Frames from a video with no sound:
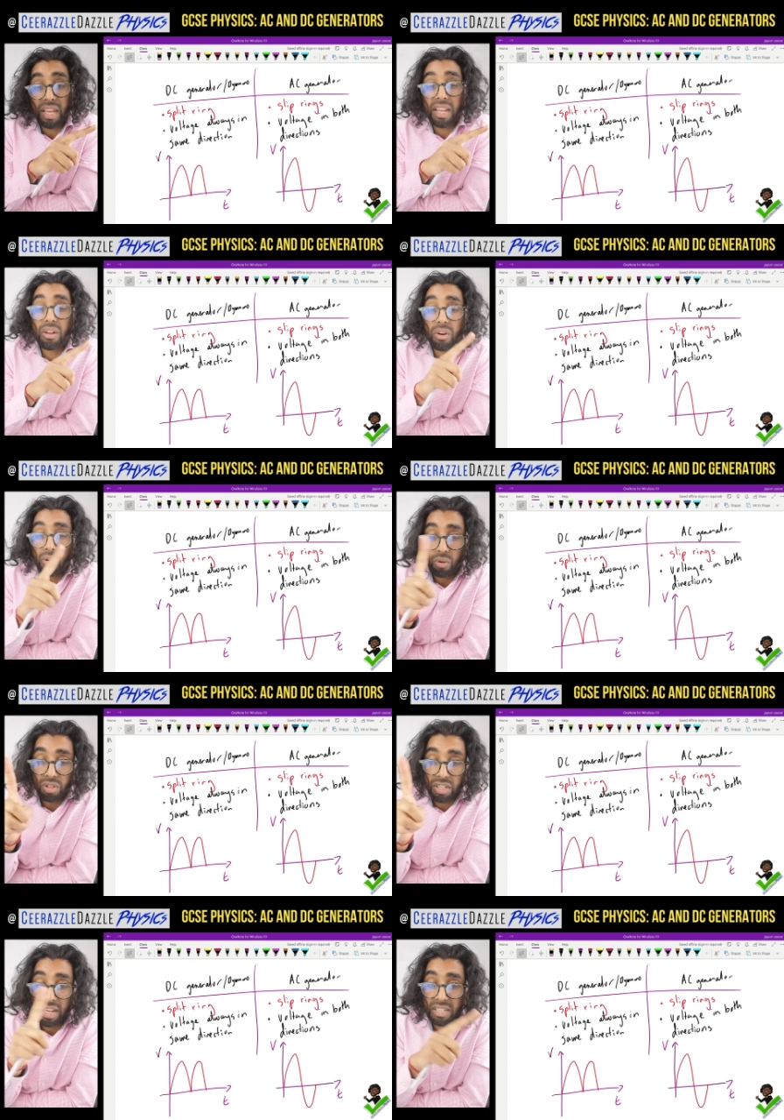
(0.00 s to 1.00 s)
in
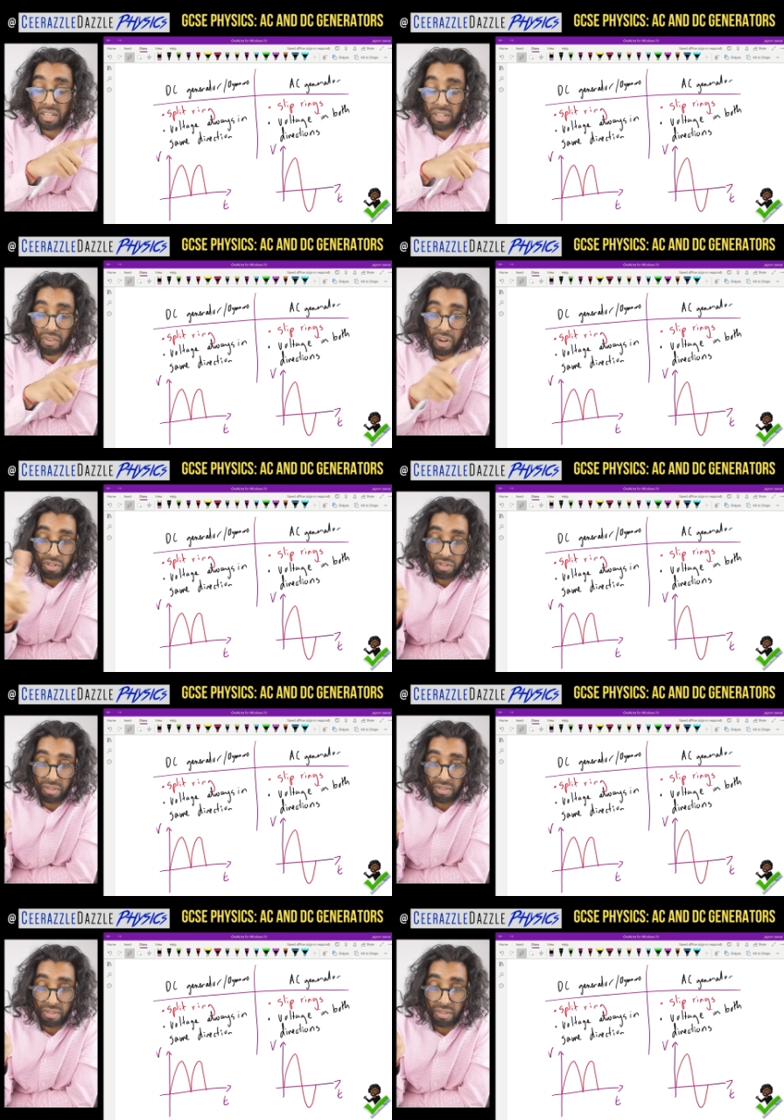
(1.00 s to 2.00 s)
alternating
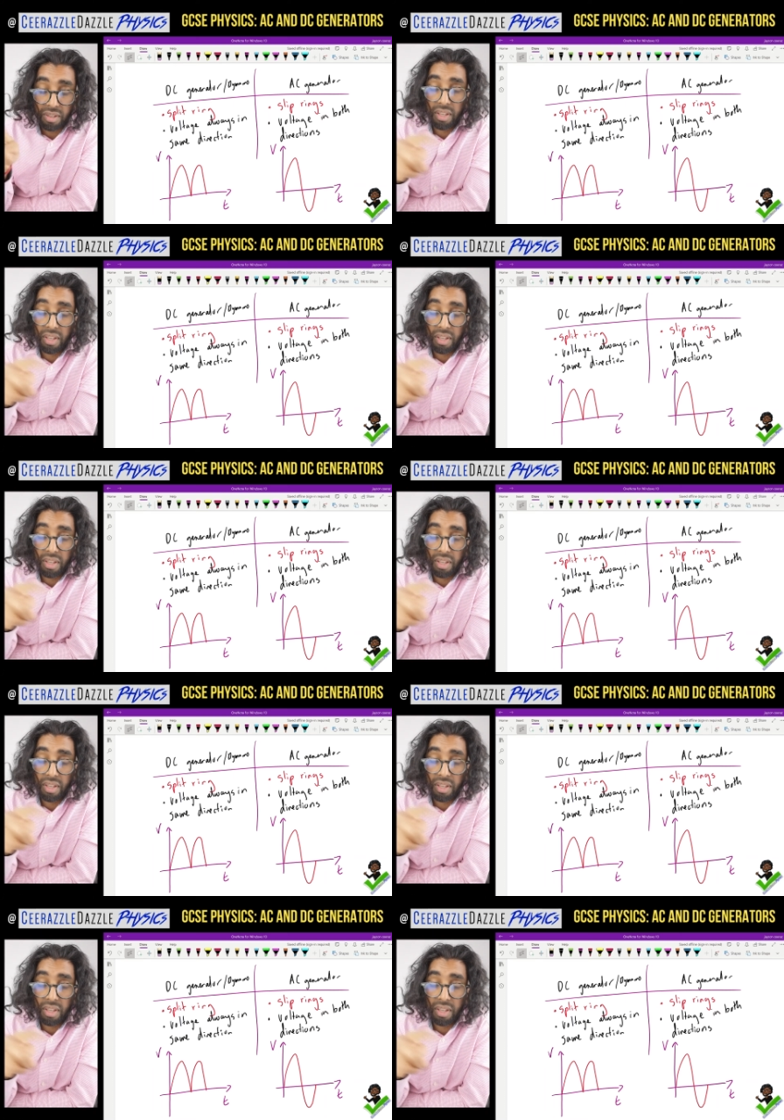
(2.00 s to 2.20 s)
directions.